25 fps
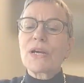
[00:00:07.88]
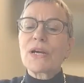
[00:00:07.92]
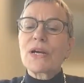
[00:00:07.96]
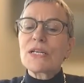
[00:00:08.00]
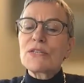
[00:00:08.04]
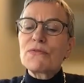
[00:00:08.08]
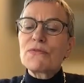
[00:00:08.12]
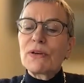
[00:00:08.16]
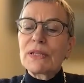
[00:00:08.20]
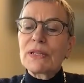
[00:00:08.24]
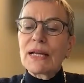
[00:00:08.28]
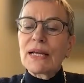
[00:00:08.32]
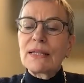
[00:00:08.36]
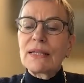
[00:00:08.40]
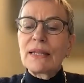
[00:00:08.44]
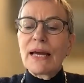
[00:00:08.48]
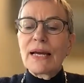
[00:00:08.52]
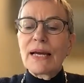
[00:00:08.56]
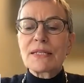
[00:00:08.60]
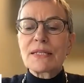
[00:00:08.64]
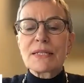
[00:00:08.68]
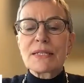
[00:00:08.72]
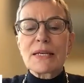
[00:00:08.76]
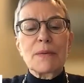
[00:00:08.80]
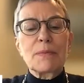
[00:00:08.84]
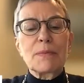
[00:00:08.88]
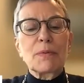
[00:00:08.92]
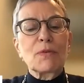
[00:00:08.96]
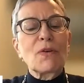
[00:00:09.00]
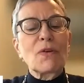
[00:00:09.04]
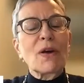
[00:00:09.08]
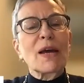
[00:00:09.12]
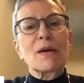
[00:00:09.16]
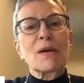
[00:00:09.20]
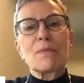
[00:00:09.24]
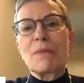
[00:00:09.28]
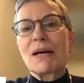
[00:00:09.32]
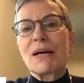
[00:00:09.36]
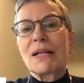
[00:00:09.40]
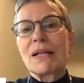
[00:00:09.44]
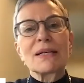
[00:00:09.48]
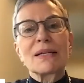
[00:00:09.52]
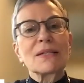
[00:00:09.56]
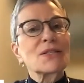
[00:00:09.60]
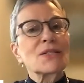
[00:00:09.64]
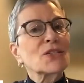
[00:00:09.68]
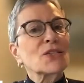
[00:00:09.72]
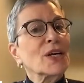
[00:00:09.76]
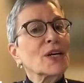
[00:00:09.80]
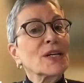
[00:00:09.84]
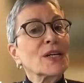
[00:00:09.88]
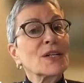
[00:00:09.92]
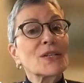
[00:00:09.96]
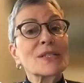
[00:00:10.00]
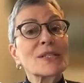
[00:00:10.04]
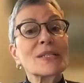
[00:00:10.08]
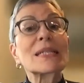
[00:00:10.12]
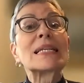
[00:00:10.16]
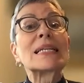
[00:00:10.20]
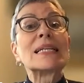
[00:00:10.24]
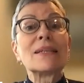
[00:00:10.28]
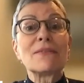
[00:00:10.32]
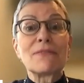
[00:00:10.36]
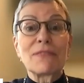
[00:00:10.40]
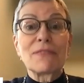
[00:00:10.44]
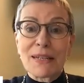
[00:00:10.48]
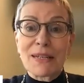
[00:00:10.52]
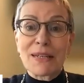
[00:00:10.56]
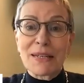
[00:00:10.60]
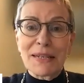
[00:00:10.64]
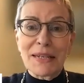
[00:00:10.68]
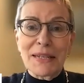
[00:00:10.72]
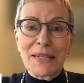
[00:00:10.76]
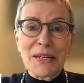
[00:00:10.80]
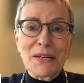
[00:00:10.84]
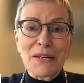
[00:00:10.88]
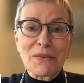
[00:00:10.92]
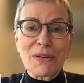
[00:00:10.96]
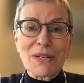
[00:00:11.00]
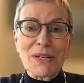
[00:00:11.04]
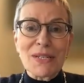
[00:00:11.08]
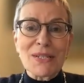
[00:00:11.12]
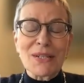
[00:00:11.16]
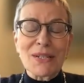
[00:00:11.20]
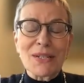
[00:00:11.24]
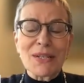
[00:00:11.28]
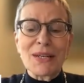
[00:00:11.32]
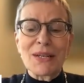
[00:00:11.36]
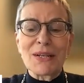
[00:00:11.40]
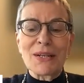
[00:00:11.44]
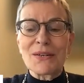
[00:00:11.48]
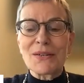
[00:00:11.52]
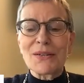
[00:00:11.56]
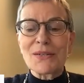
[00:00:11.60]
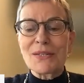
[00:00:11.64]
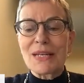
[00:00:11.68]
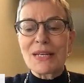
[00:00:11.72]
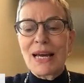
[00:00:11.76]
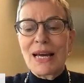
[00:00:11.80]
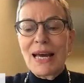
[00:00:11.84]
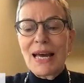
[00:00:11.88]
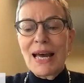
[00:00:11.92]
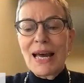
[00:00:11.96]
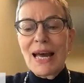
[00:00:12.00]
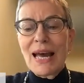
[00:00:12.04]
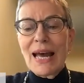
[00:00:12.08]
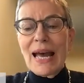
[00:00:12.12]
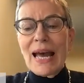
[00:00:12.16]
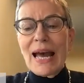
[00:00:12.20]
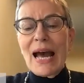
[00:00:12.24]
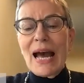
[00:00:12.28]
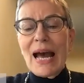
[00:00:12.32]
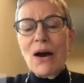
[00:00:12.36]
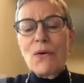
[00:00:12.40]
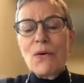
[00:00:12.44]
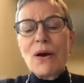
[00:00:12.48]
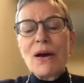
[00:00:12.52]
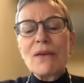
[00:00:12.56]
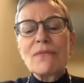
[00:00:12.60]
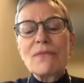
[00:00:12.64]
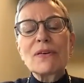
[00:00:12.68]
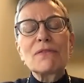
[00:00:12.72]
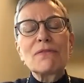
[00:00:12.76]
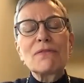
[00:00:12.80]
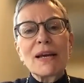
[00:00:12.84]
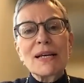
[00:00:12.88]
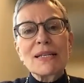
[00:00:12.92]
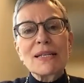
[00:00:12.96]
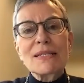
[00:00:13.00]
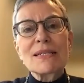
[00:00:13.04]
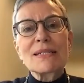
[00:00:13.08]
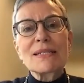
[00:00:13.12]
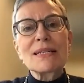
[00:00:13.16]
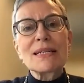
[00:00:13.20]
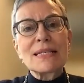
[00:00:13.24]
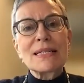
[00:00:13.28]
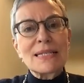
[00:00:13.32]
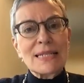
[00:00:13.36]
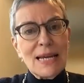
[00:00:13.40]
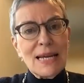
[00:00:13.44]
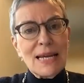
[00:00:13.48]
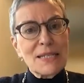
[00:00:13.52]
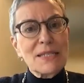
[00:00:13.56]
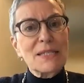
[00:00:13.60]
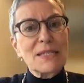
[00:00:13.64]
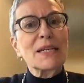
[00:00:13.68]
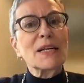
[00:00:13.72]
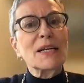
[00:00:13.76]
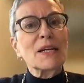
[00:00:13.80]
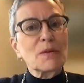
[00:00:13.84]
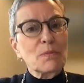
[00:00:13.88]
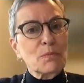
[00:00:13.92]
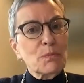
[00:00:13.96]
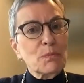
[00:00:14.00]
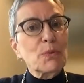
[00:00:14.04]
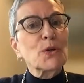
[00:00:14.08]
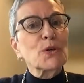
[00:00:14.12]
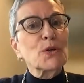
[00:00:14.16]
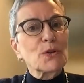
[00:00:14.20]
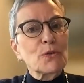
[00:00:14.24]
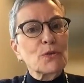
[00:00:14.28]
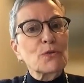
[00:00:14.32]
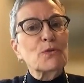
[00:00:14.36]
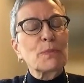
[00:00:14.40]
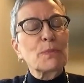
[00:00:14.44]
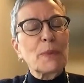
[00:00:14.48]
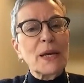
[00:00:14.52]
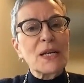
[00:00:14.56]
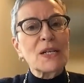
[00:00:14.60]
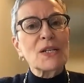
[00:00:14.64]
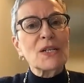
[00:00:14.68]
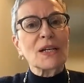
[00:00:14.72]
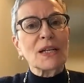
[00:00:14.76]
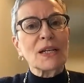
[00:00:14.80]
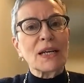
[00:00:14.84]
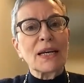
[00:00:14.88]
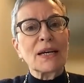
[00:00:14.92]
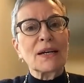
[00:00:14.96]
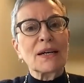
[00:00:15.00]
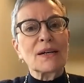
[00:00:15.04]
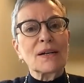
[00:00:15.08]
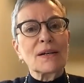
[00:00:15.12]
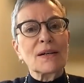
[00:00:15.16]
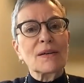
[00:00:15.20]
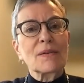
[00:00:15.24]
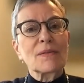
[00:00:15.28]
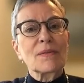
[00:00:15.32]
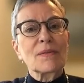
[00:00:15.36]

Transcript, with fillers: Eisfeld, the landscape of AML has changed significantly in recent years. How have advances in testing improved patient care?